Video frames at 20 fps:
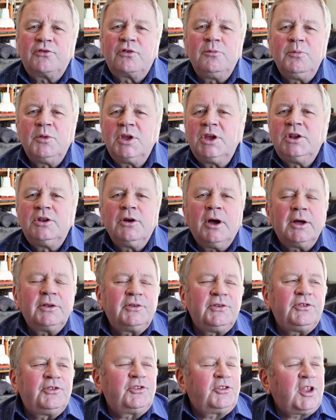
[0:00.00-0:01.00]
from the
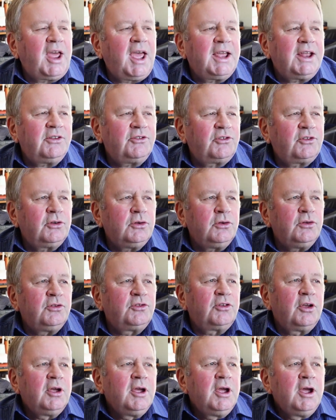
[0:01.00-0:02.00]
United States
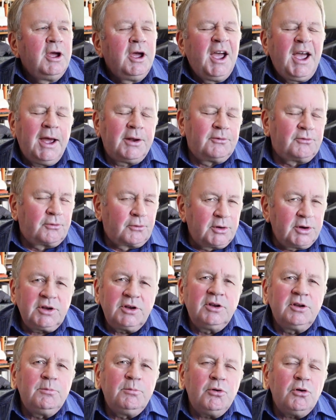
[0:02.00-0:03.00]
who's had
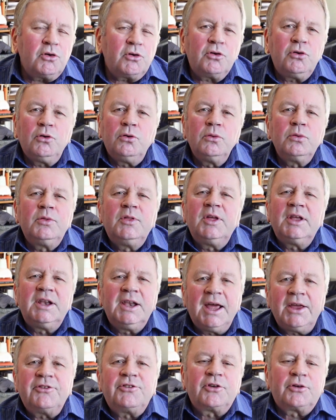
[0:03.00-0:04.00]
written a book called The
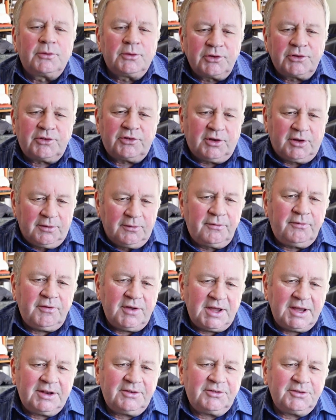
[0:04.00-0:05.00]
Lazarus
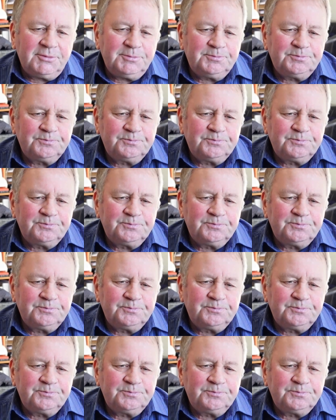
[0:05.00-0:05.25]
Effect.